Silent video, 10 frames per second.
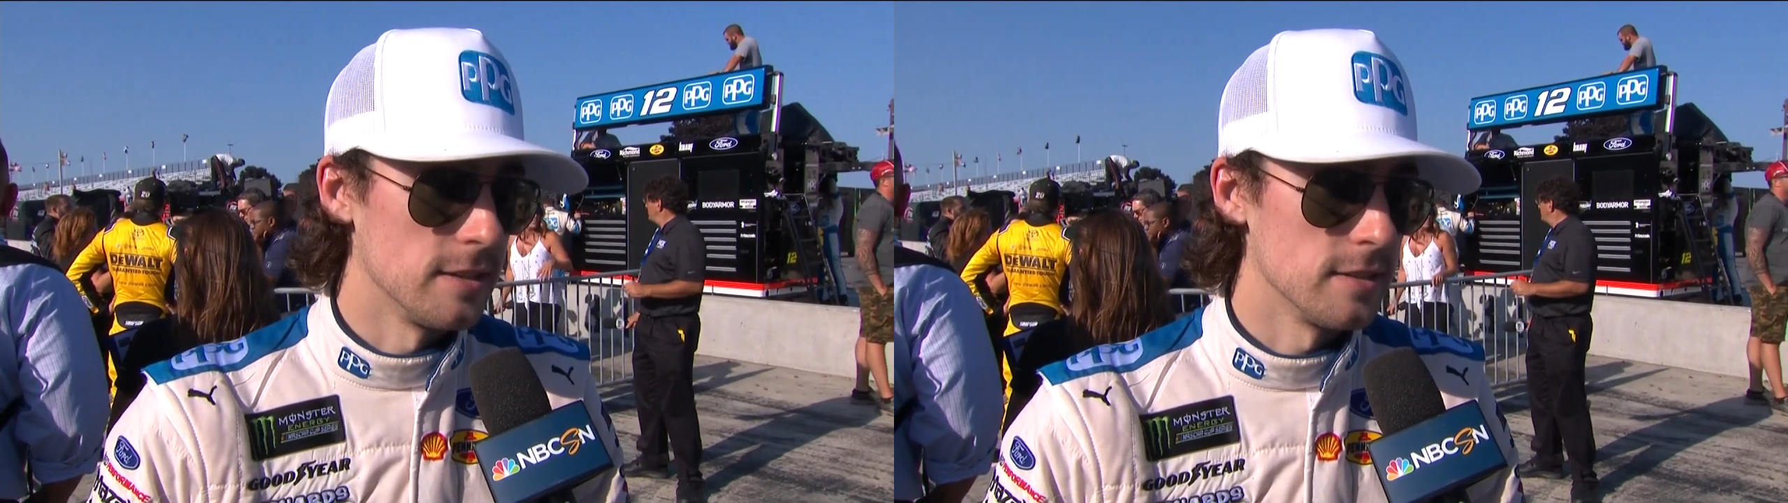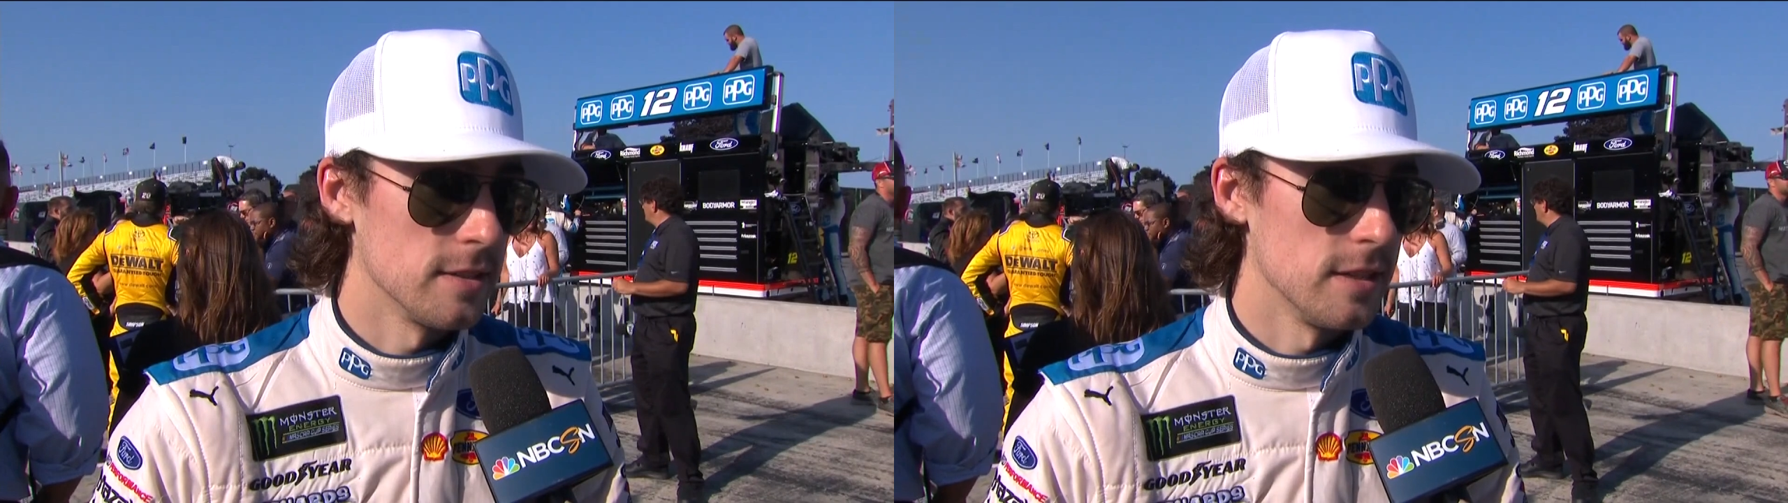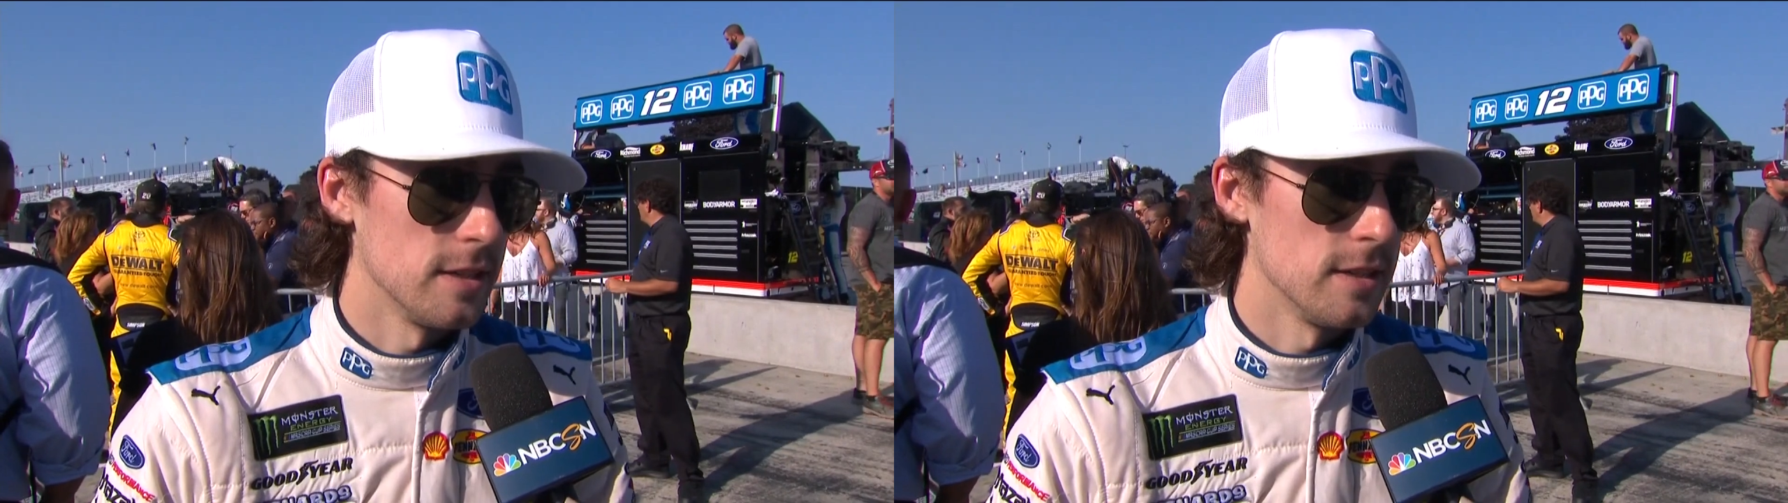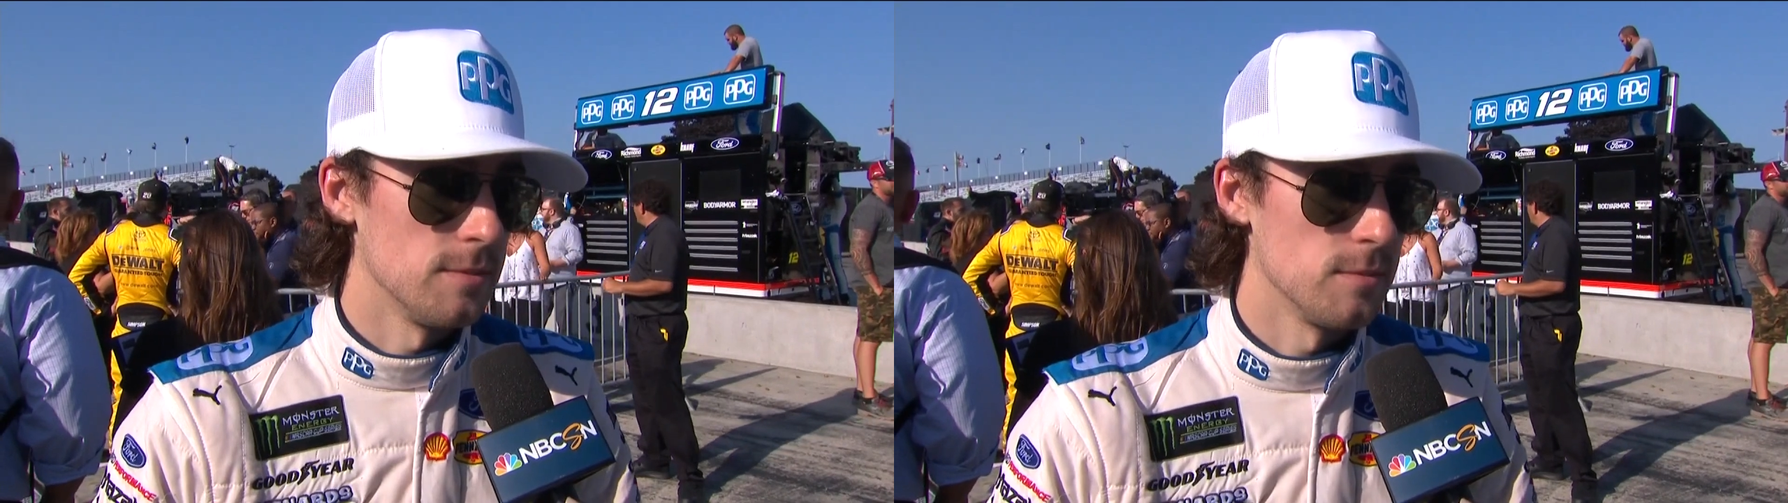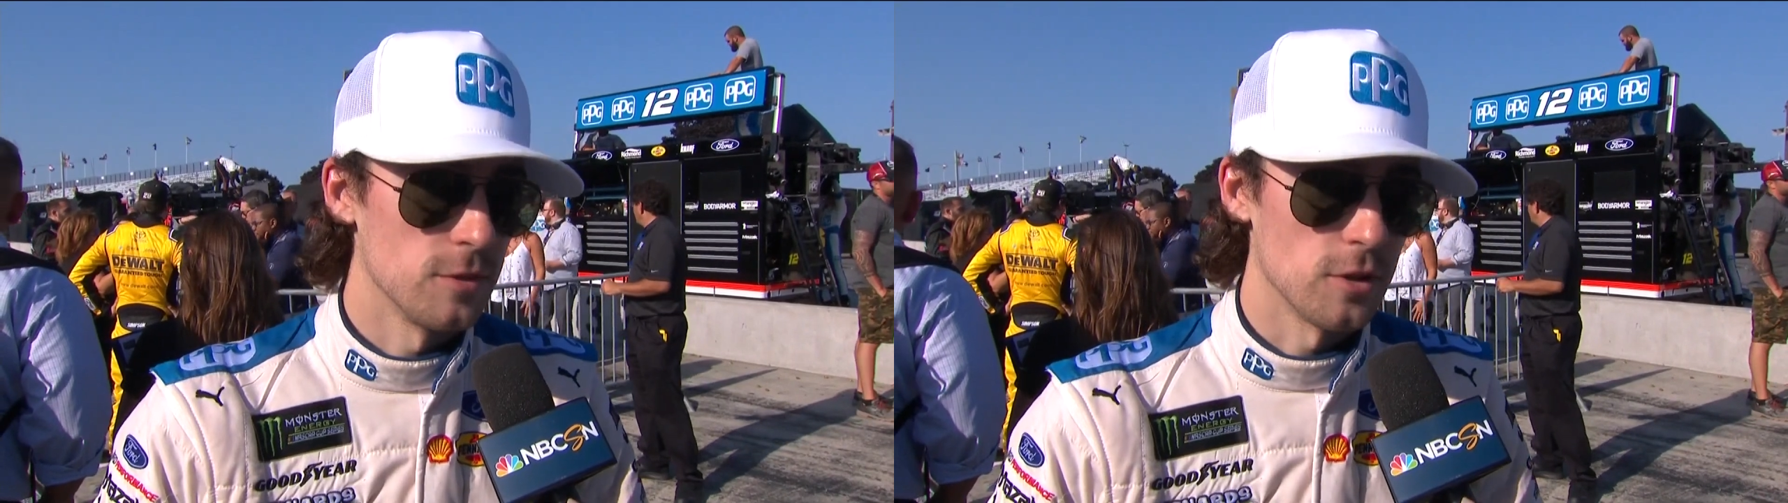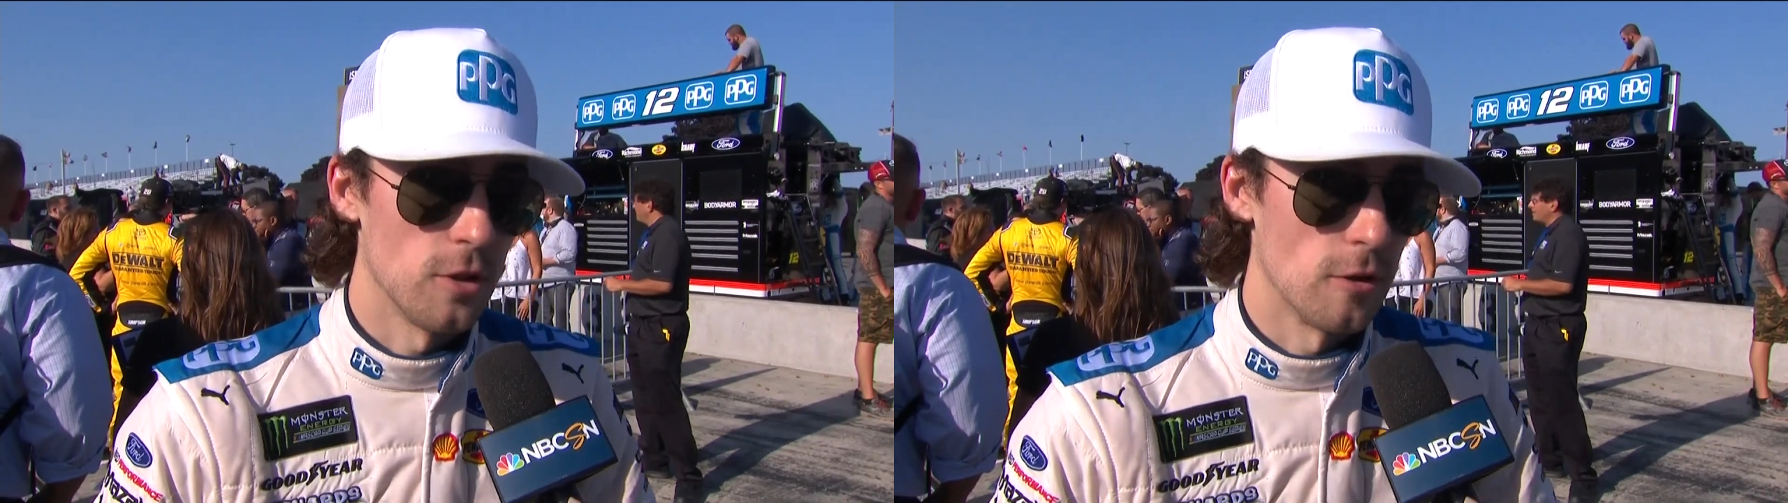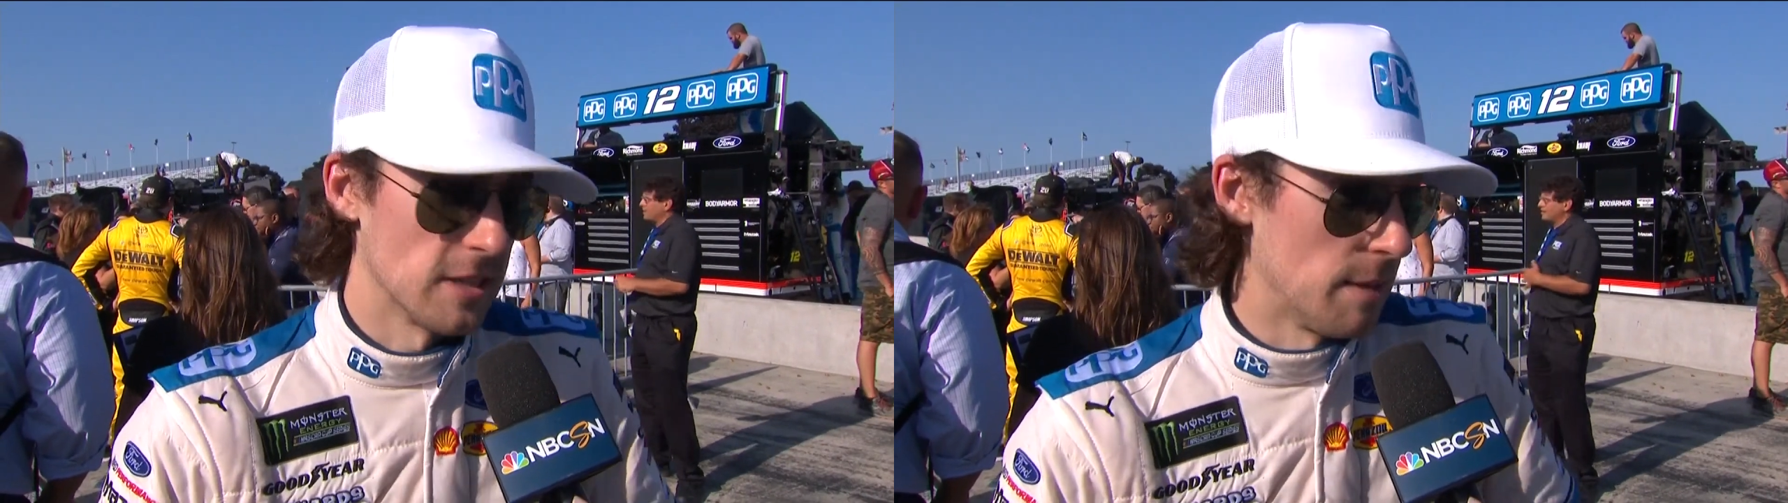and took a long